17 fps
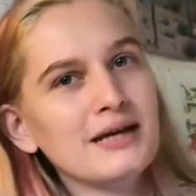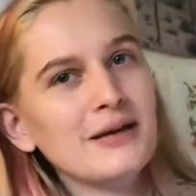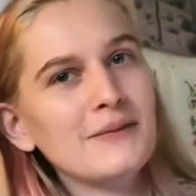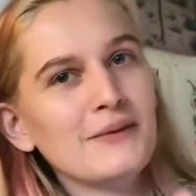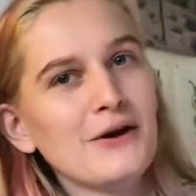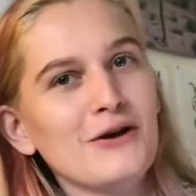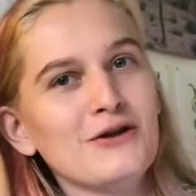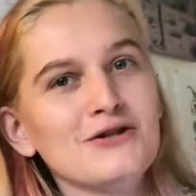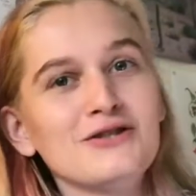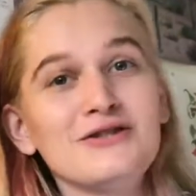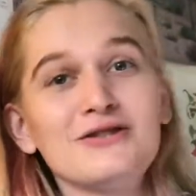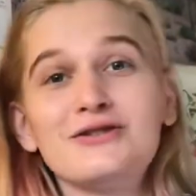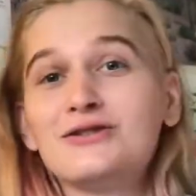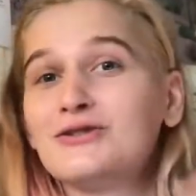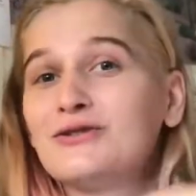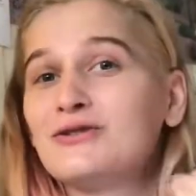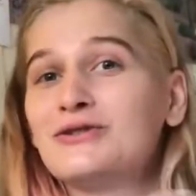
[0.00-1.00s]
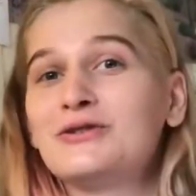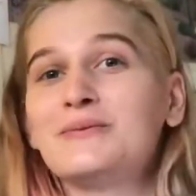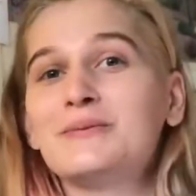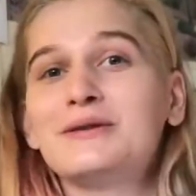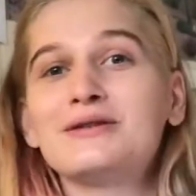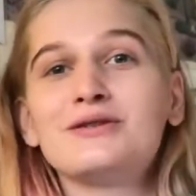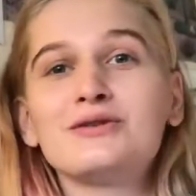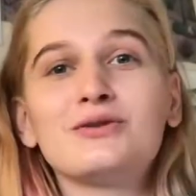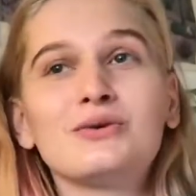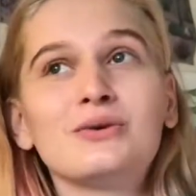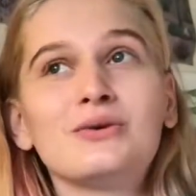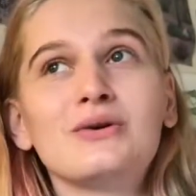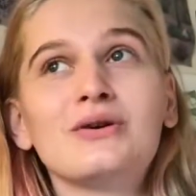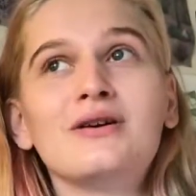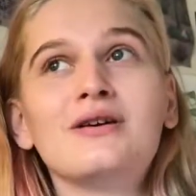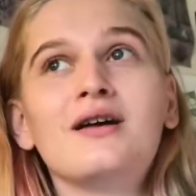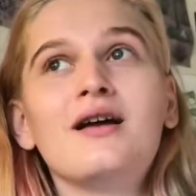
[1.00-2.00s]
purchases, do them in store.
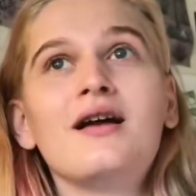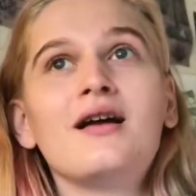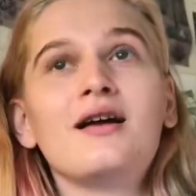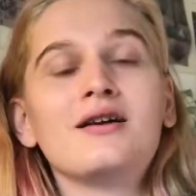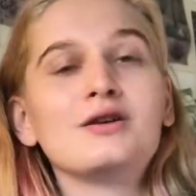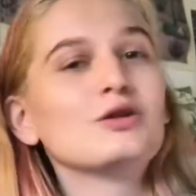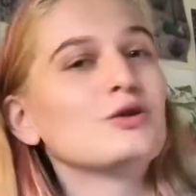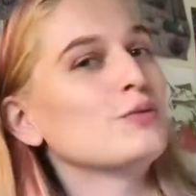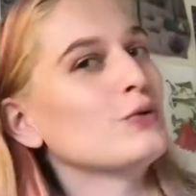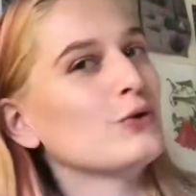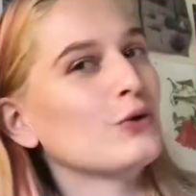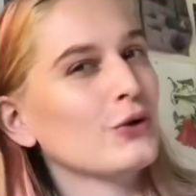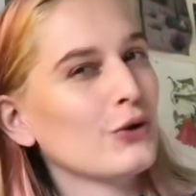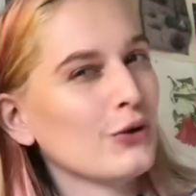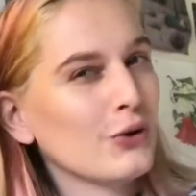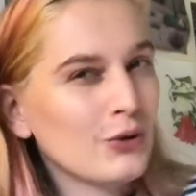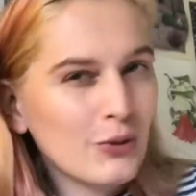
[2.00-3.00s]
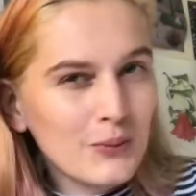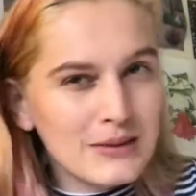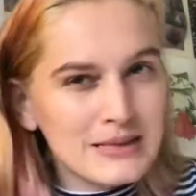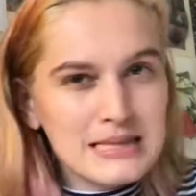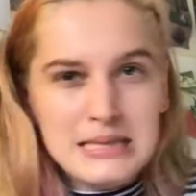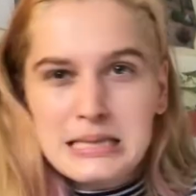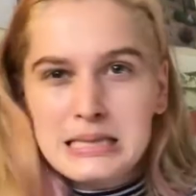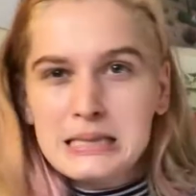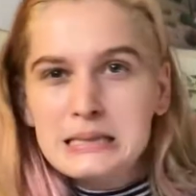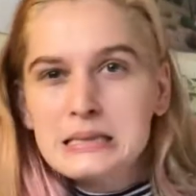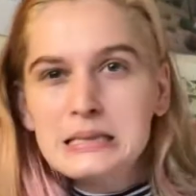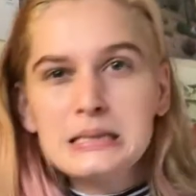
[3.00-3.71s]
Support your local businesses.